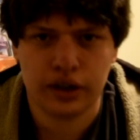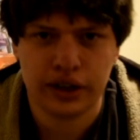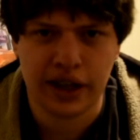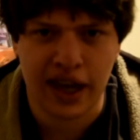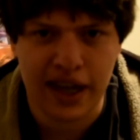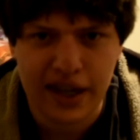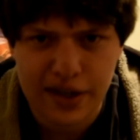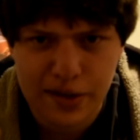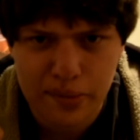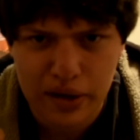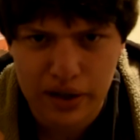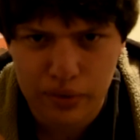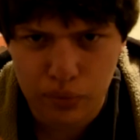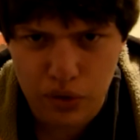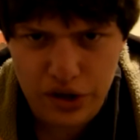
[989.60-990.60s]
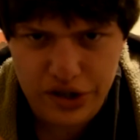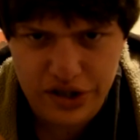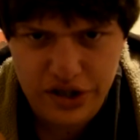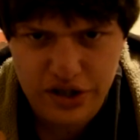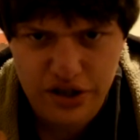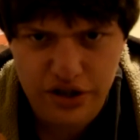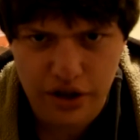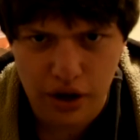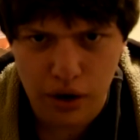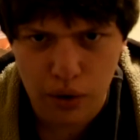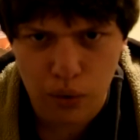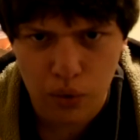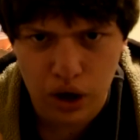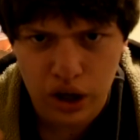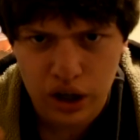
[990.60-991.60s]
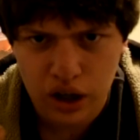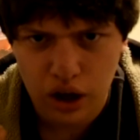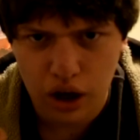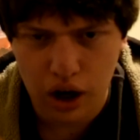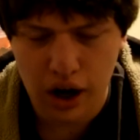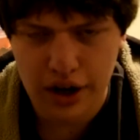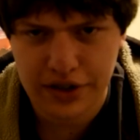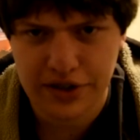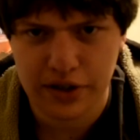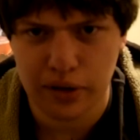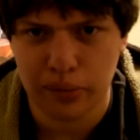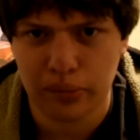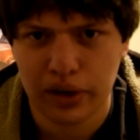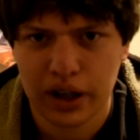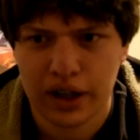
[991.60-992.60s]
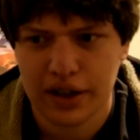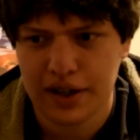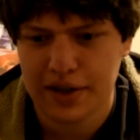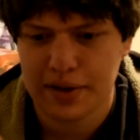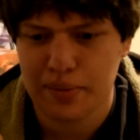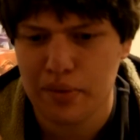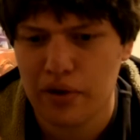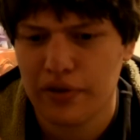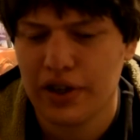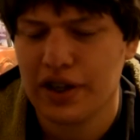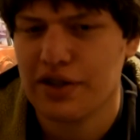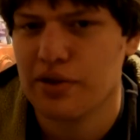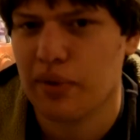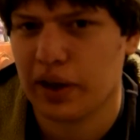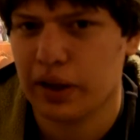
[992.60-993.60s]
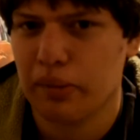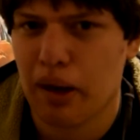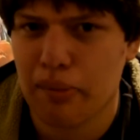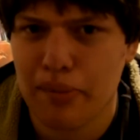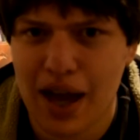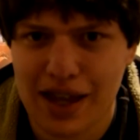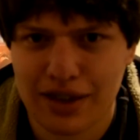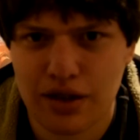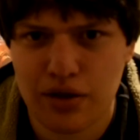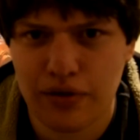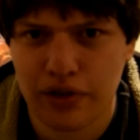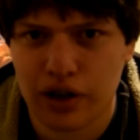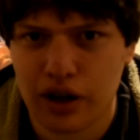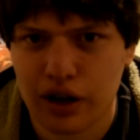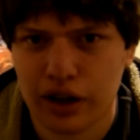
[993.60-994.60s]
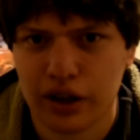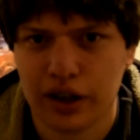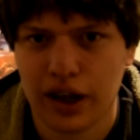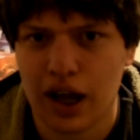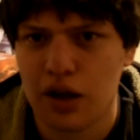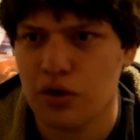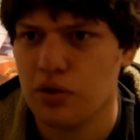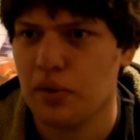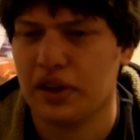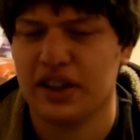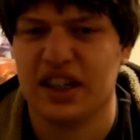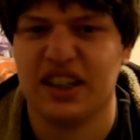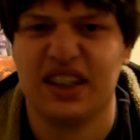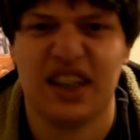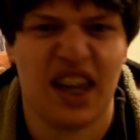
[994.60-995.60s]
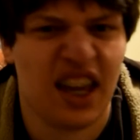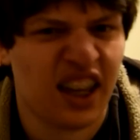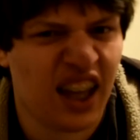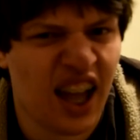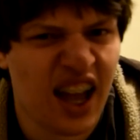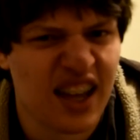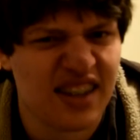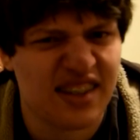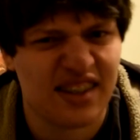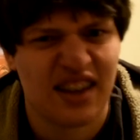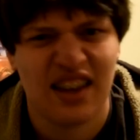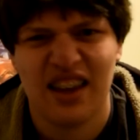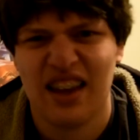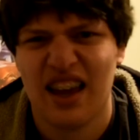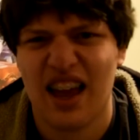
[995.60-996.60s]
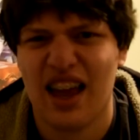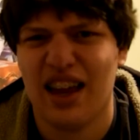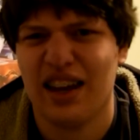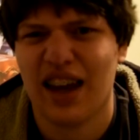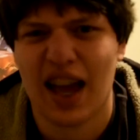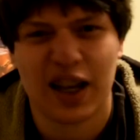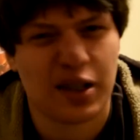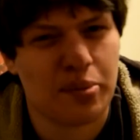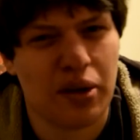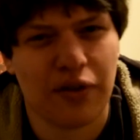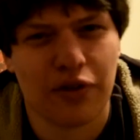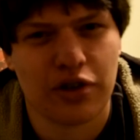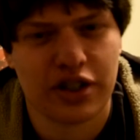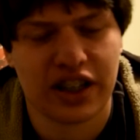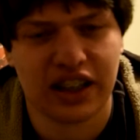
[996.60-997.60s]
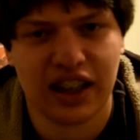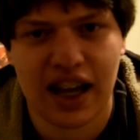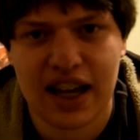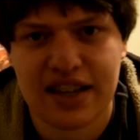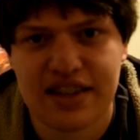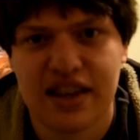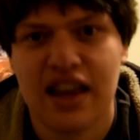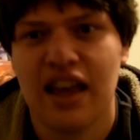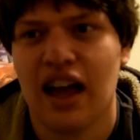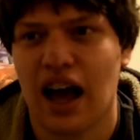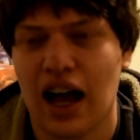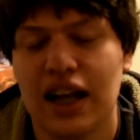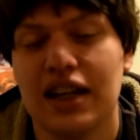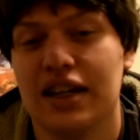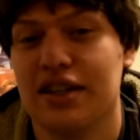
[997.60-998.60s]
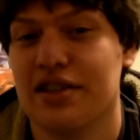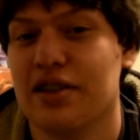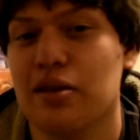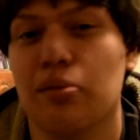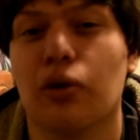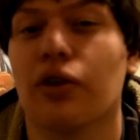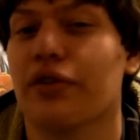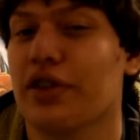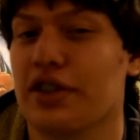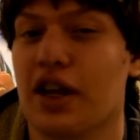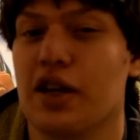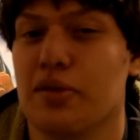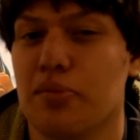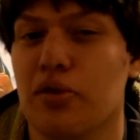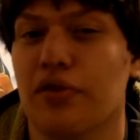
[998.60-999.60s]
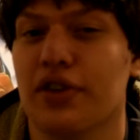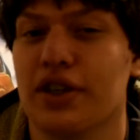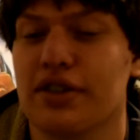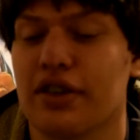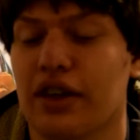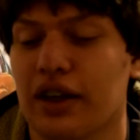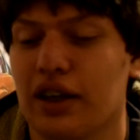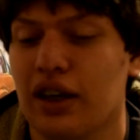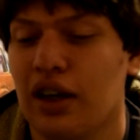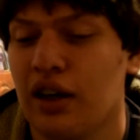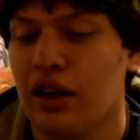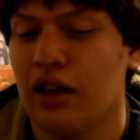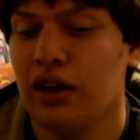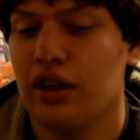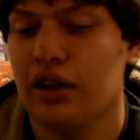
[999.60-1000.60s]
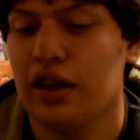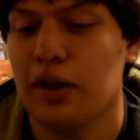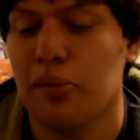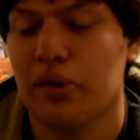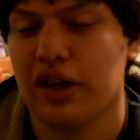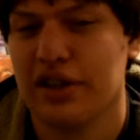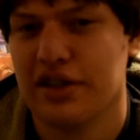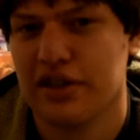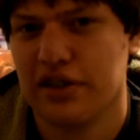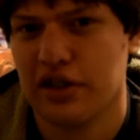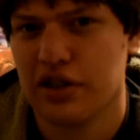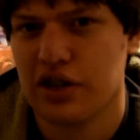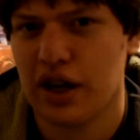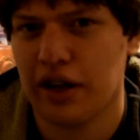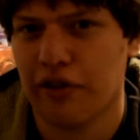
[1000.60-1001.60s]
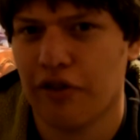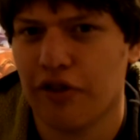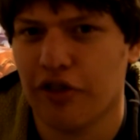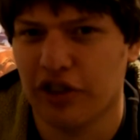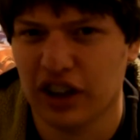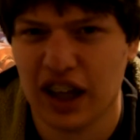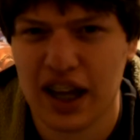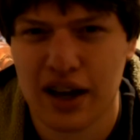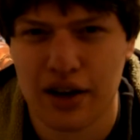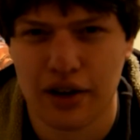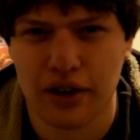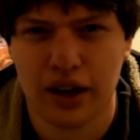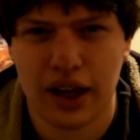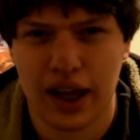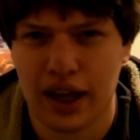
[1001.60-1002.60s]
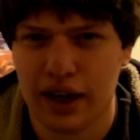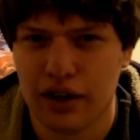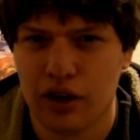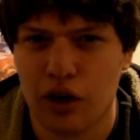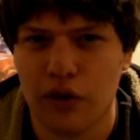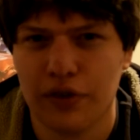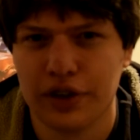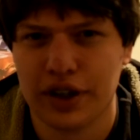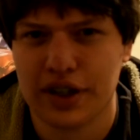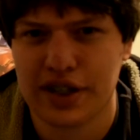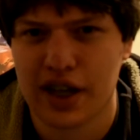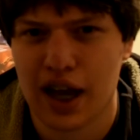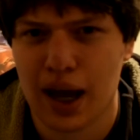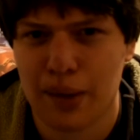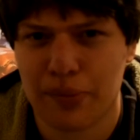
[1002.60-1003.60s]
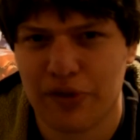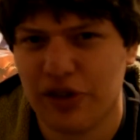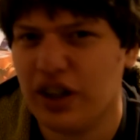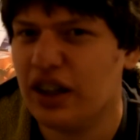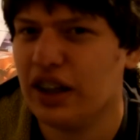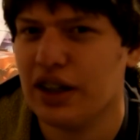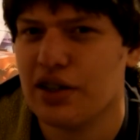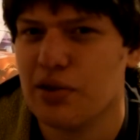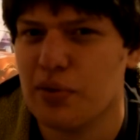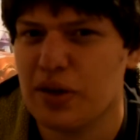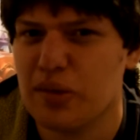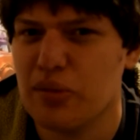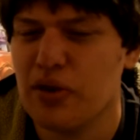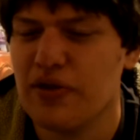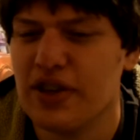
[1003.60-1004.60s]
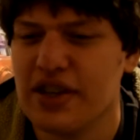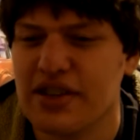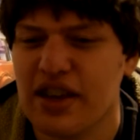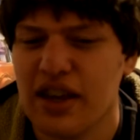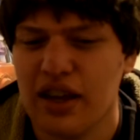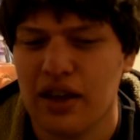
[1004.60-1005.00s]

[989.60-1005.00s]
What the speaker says: Kingsman was so awesome. This movie is directed by Matthew Vaughn, the guy who directed Kick-Ass and X-Men First Class. I need to see more of this guy's movies. Like, he brings such a flair and over-the-top feeling to his movies.